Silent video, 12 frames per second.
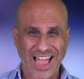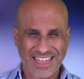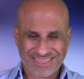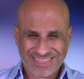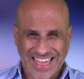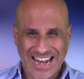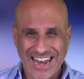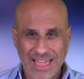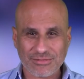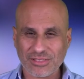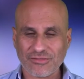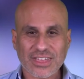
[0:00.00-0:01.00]
at that
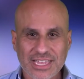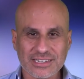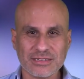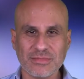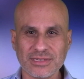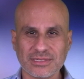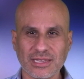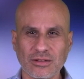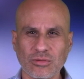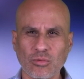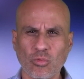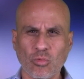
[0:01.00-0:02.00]
level of intimacy
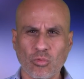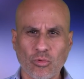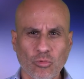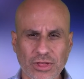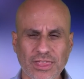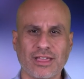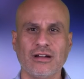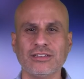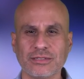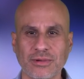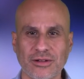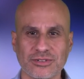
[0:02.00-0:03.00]
who, who really
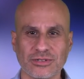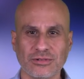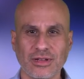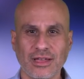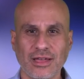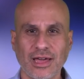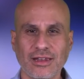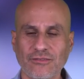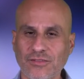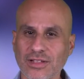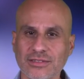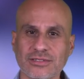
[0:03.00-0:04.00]
cares about you. And it
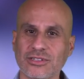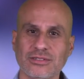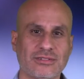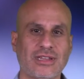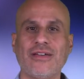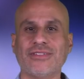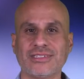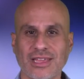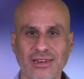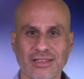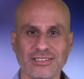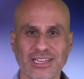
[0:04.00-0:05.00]
feels just
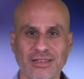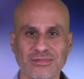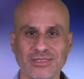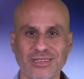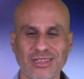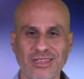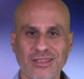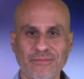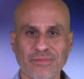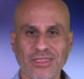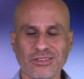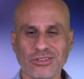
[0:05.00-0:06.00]
devastating at times.
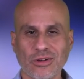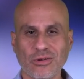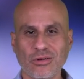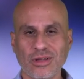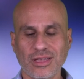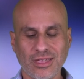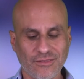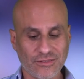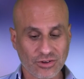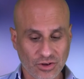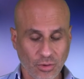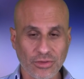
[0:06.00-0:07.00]
So if
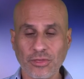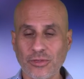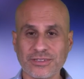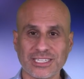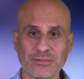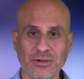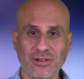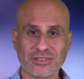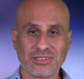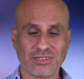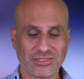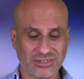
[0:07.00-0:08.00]
you're going through these
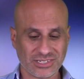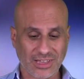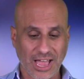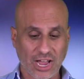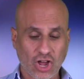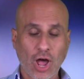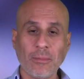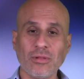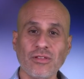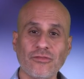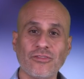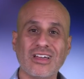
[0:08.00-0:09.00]
experiences, there's a
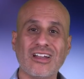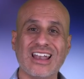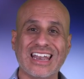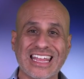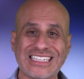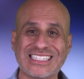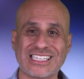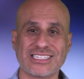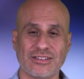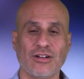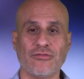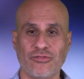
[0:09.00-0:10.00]
couple of
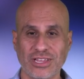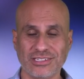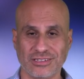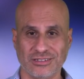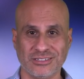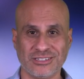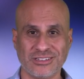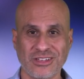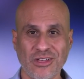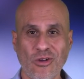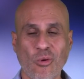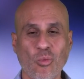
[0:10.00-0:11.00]
lists of reasons
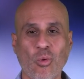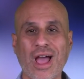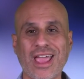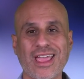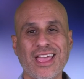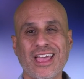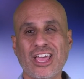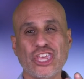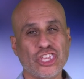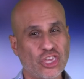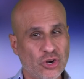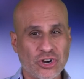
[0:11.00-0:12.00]
why
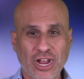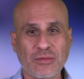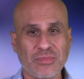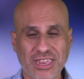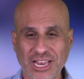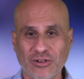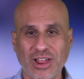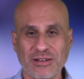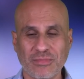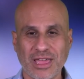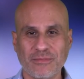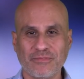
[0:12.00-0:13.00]
you're not meeting great
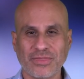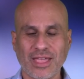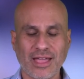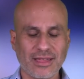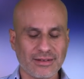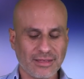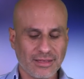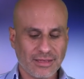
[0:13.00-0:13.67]
men. And